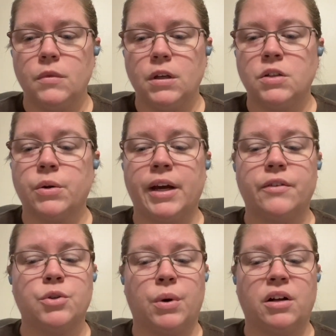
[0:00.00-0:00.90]
So I have
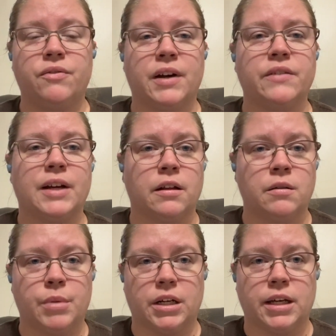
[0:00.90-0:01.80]
12 5-gallon
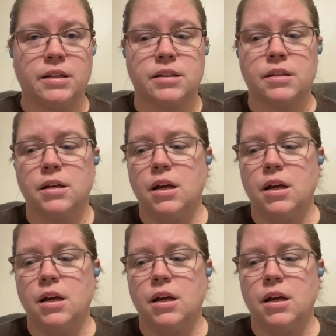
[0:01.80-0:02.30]
buckets.